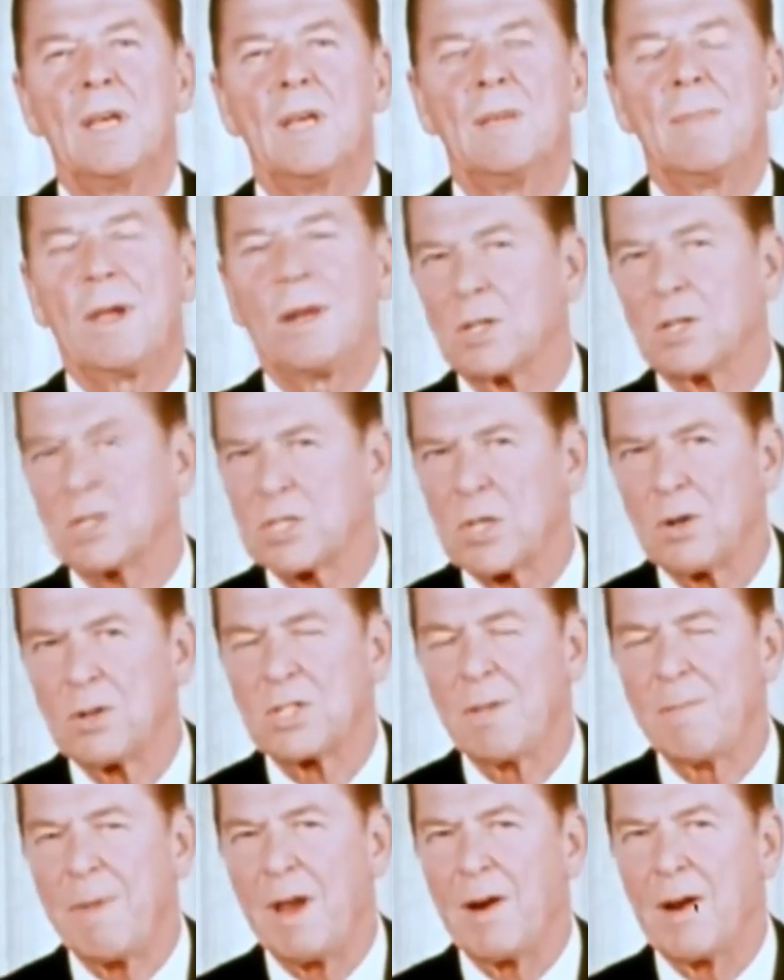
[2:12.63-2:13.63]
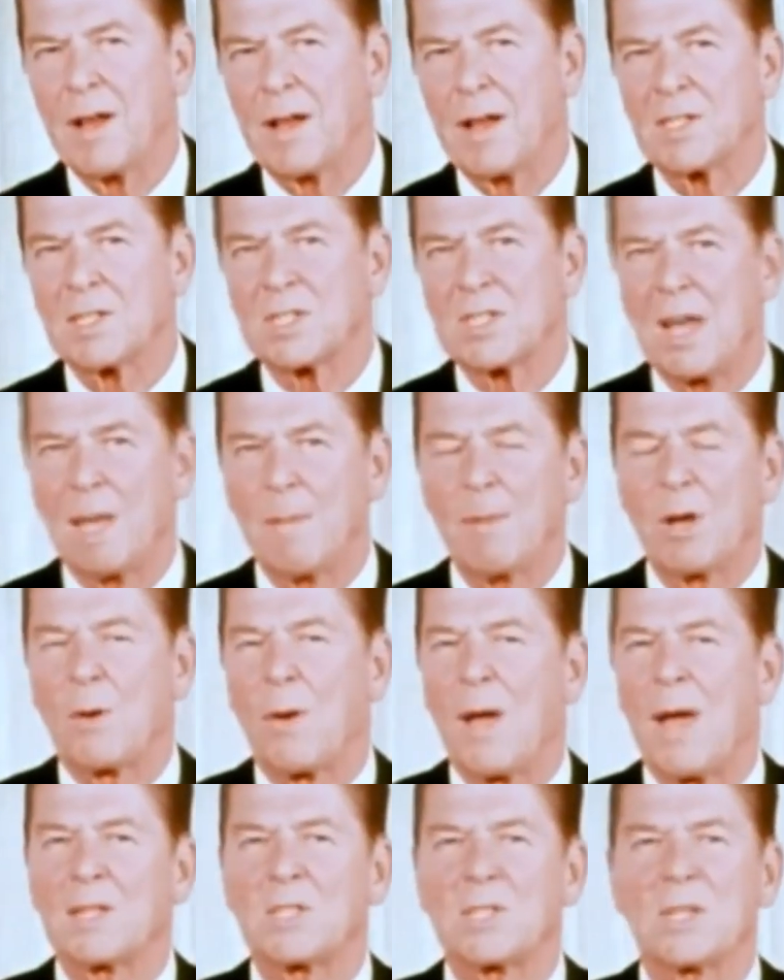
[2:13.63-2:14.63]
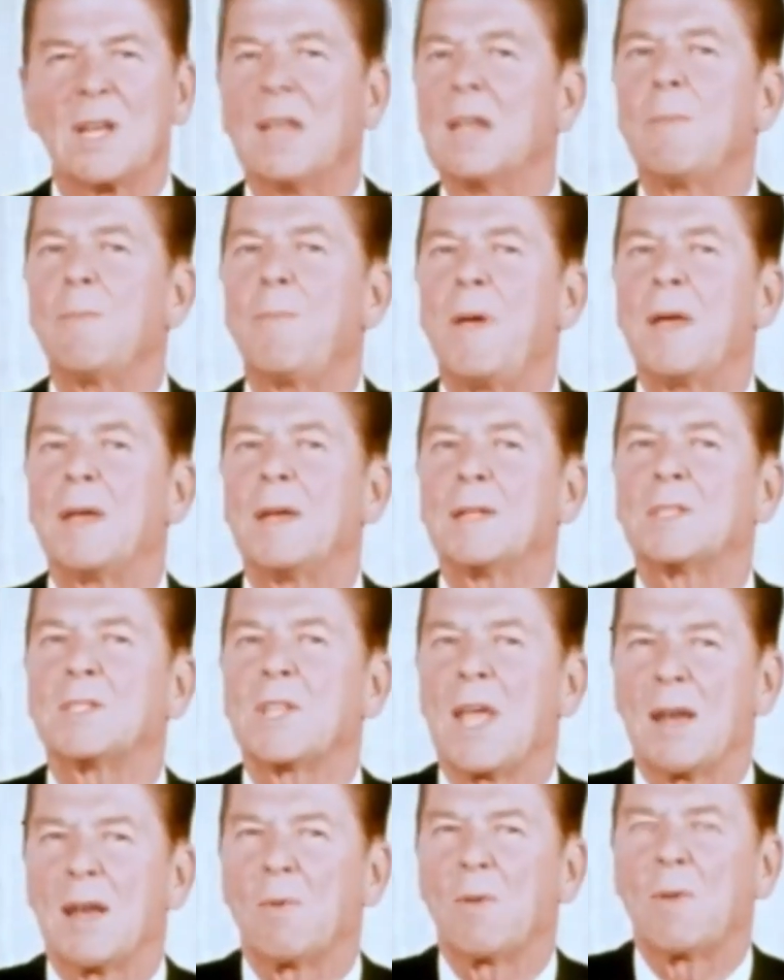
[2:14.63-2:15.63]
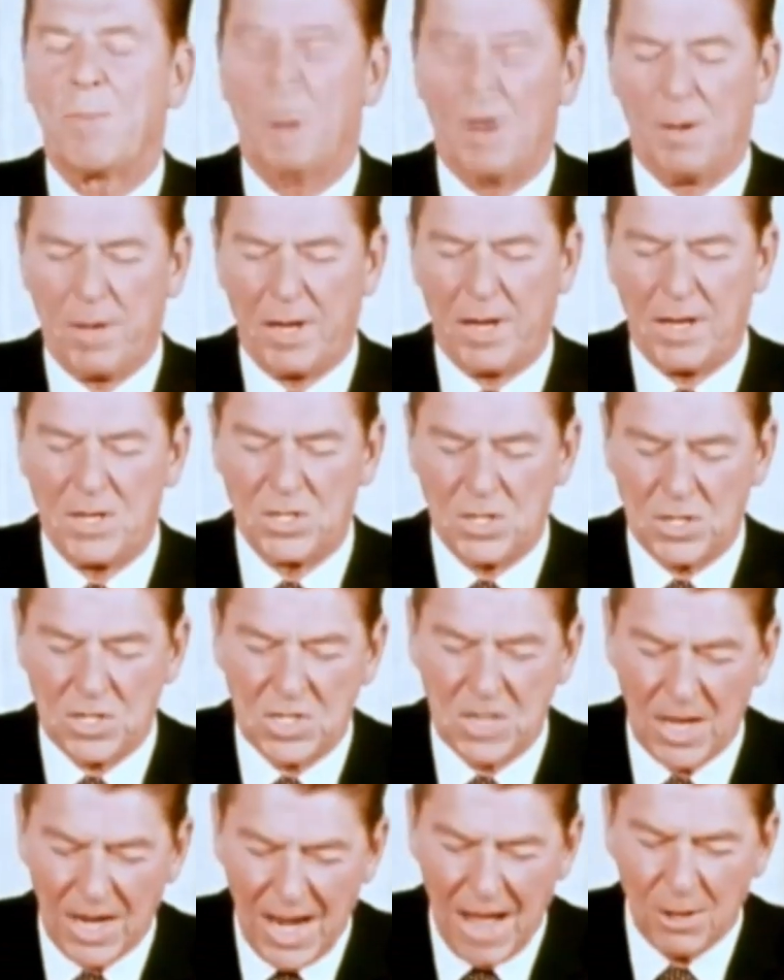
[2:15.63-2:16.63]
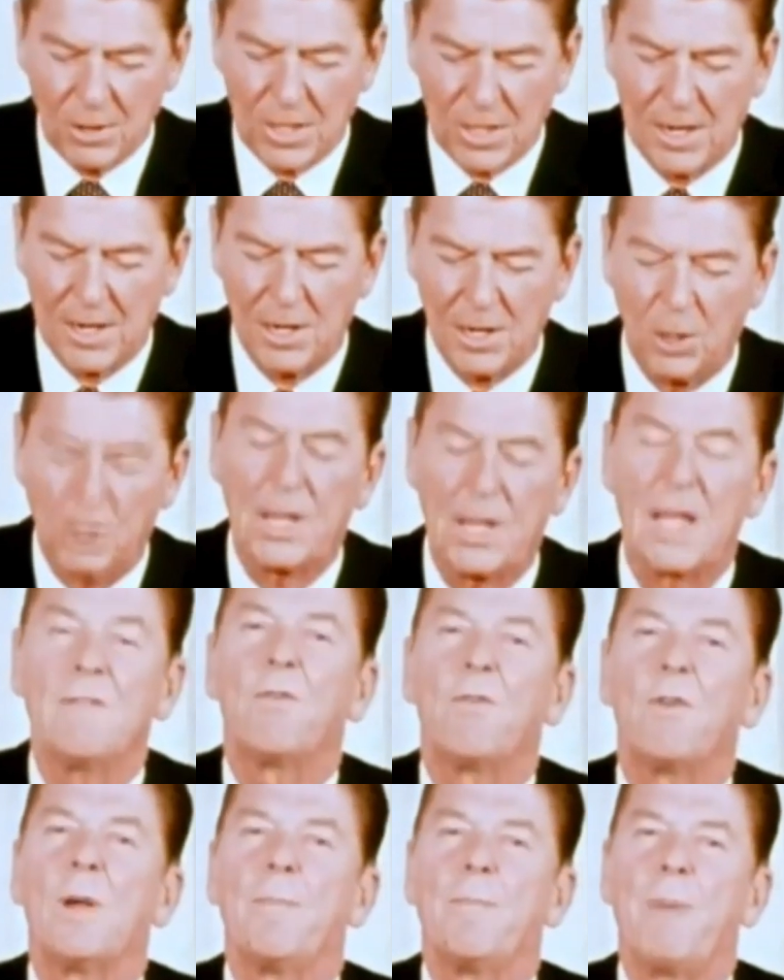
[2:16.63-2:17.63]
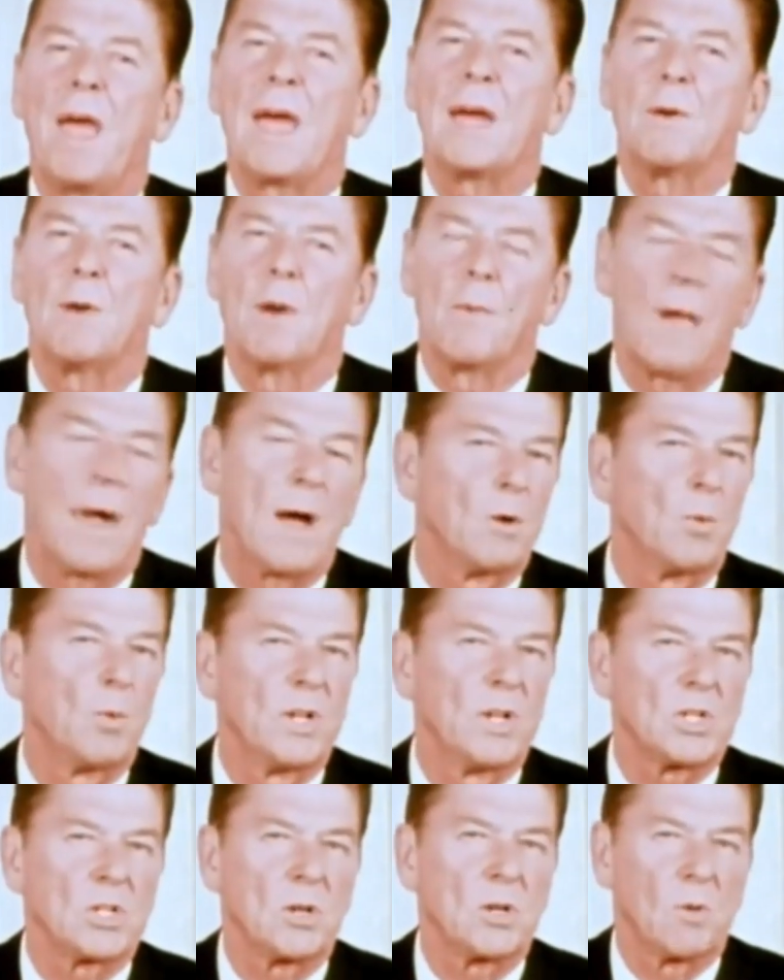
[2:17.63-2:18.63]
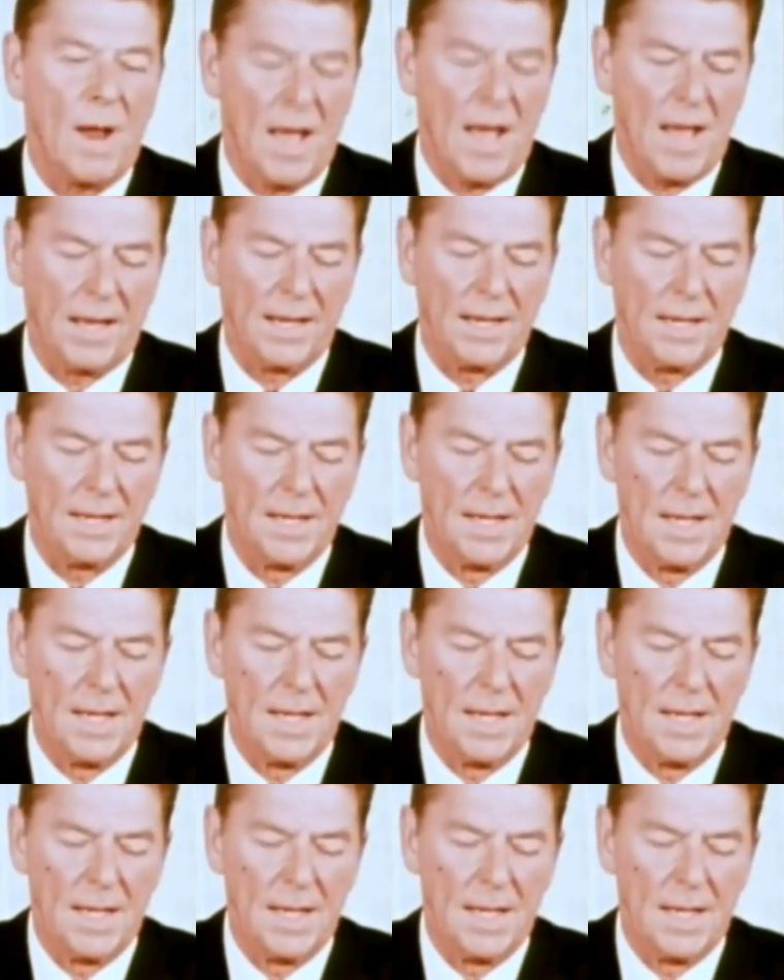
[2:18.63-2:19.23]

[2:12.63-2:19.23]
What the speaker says: because those Americans, Democrats and Independents and Republicans, are still out there looking for a banner around which to rally.